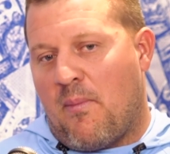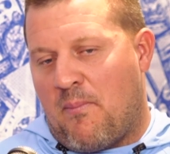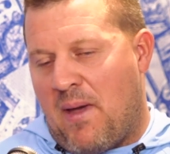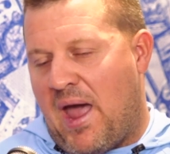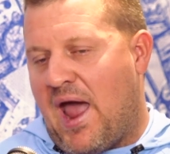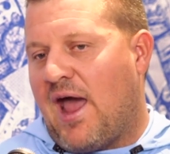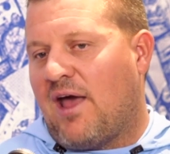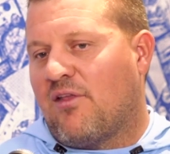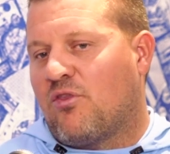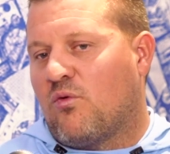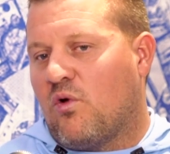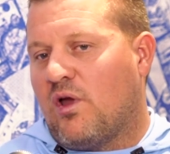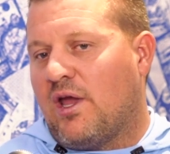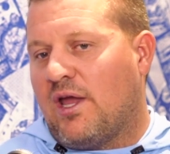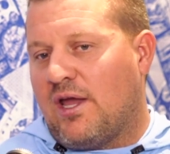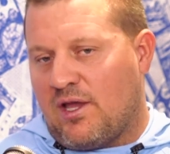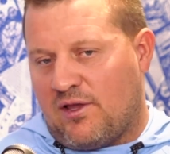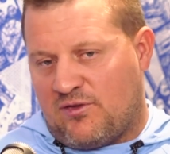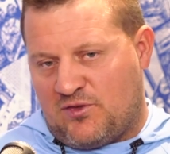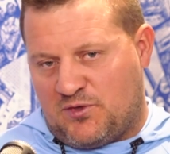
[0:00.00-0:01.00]

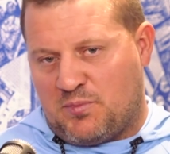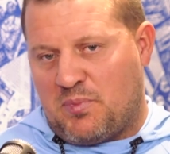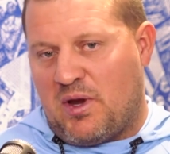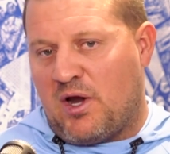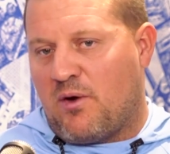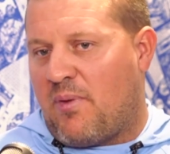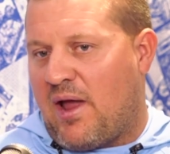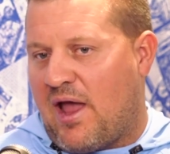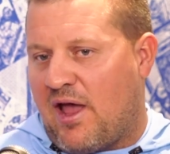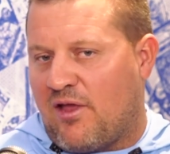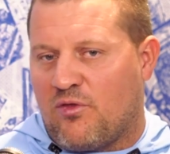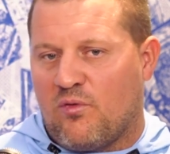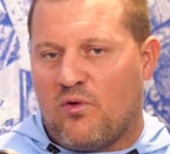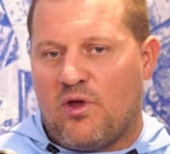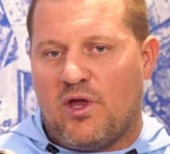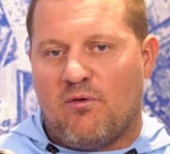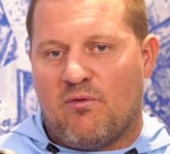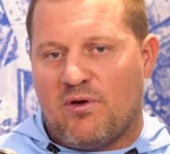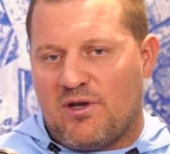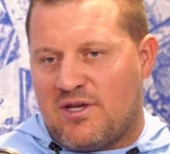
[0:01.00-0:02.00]
pathway, spare
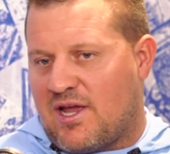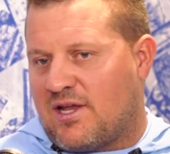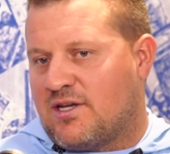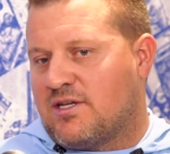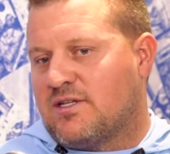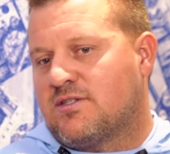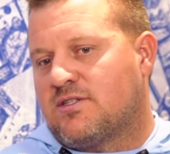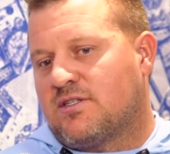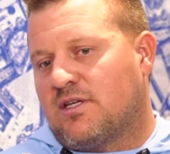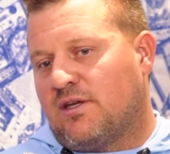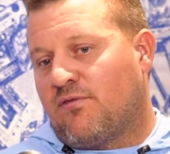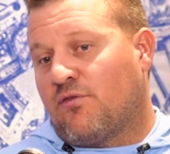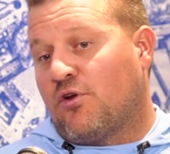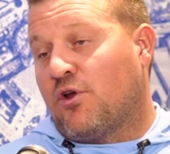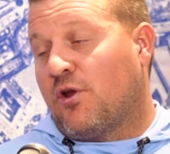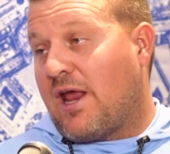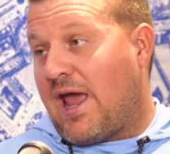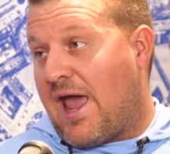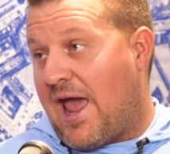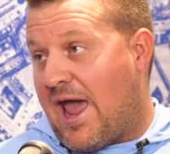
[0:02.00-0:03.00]
pathway, redundancy for
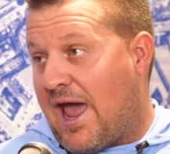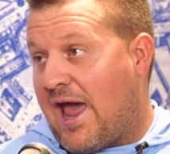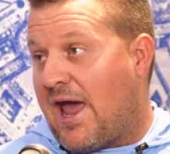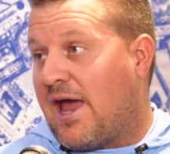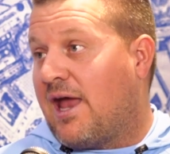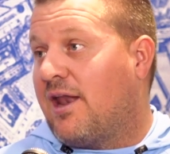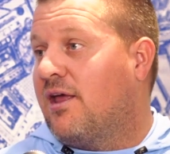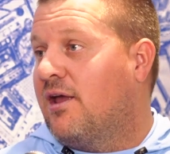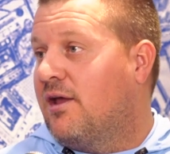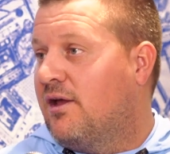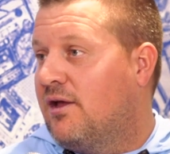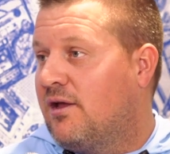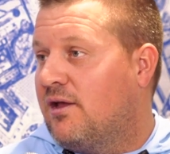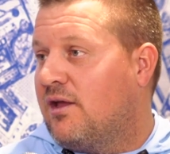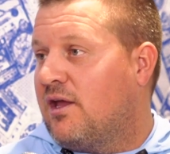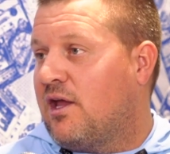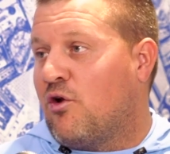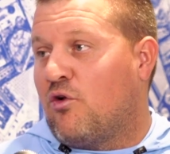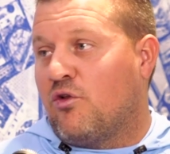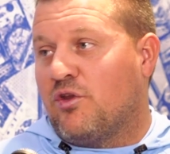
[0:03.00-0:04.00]
you to add
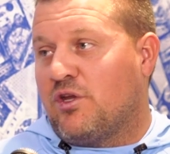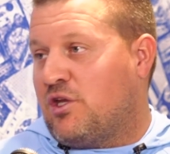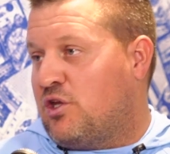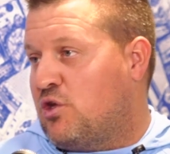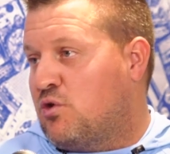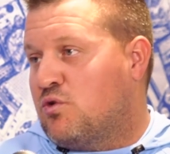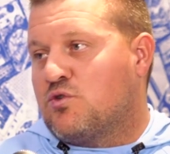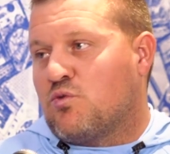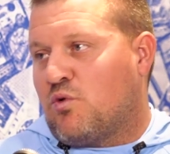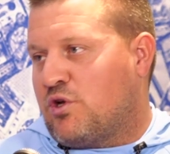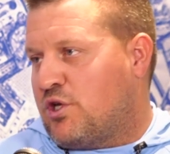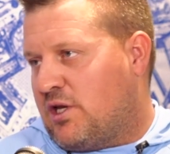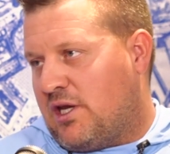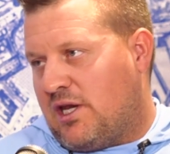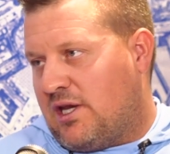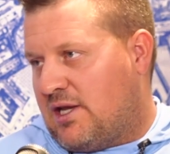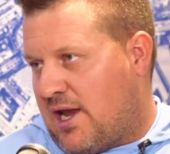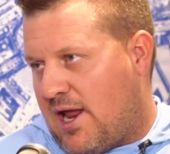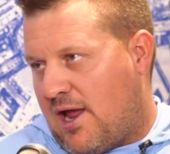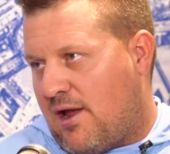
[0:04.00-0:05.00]
and only use what you
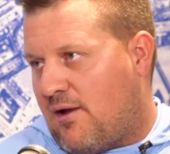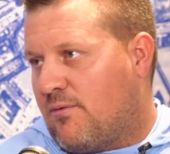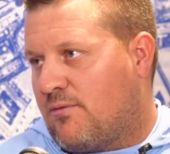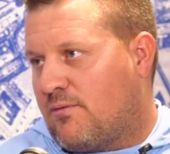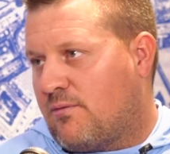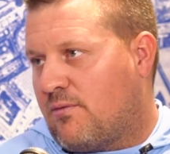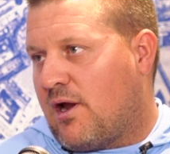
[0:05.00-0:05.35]
need now.